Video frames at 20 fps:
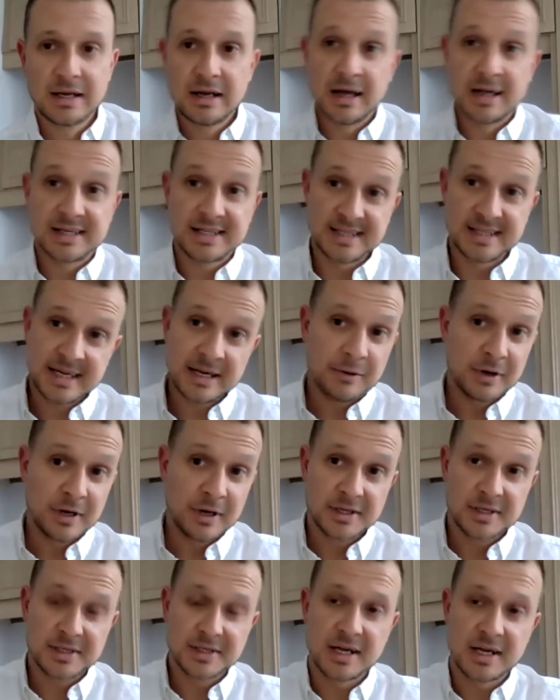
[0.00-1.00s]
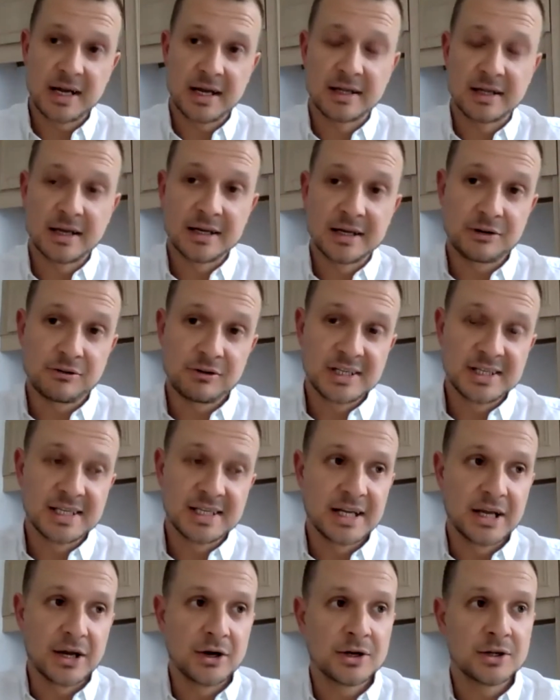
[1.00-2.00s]
a serious and
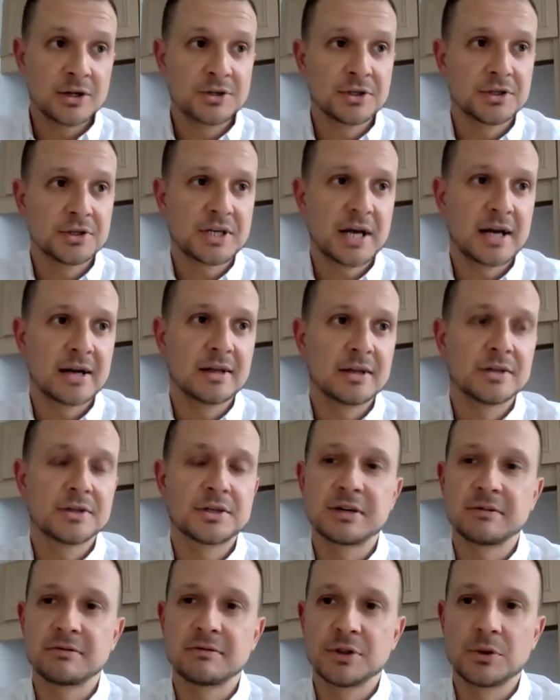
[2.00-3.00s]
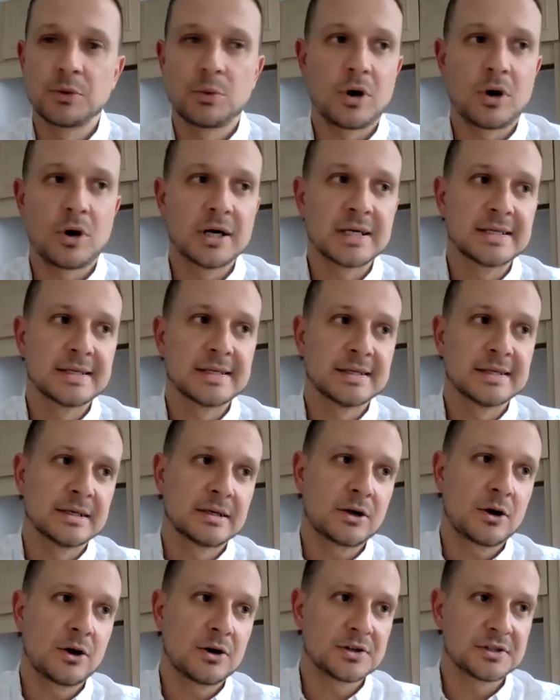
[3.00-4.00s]
increasingly urgent challenge given the wider
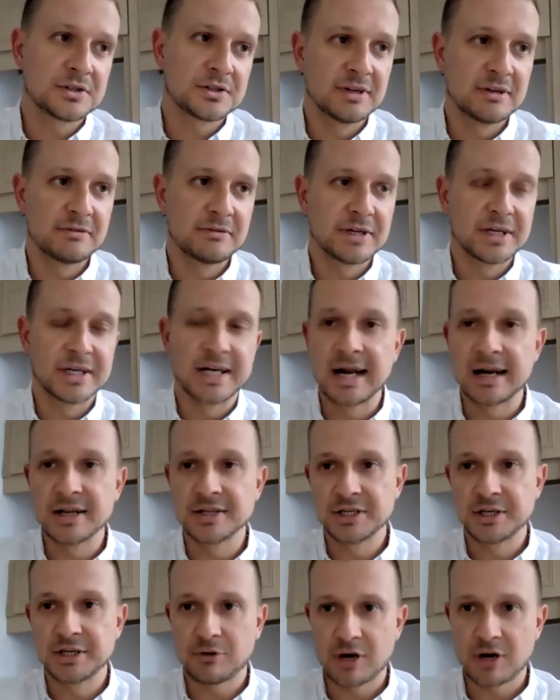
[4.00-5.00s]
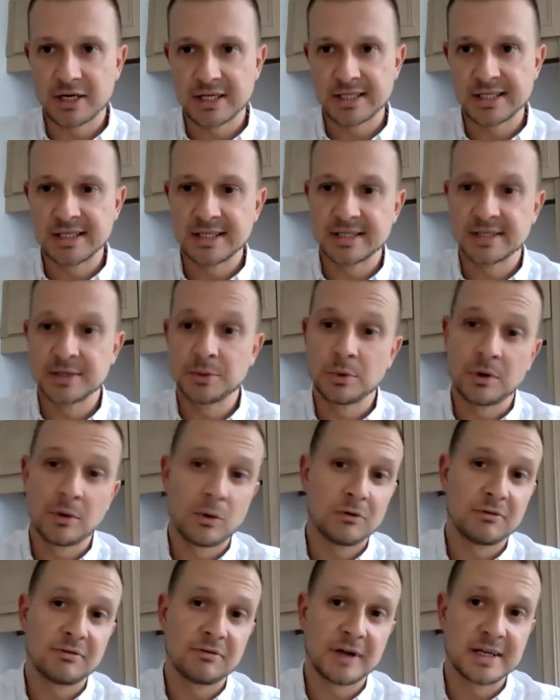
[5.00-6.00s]
cost of living and energy crises that we're
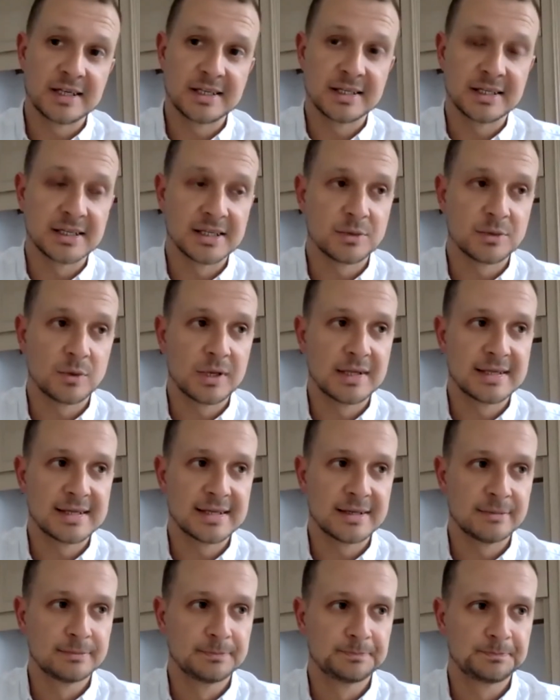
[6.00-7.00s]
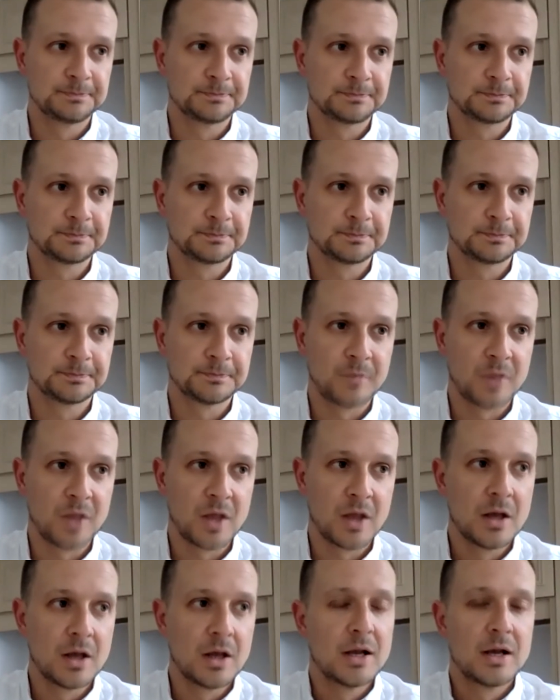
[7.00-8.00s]
all facing this winter.
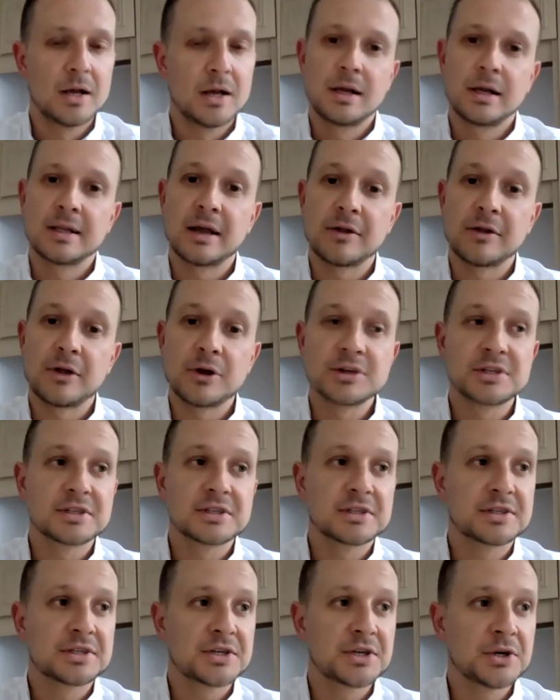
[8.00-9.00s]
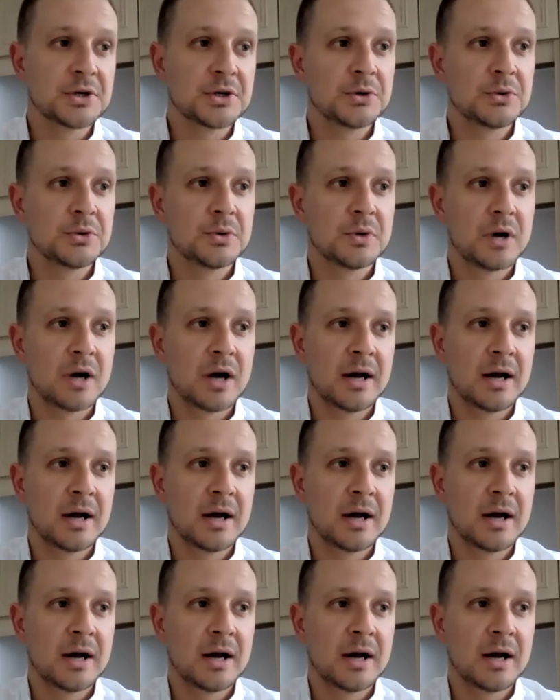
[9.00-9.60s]
Now, those two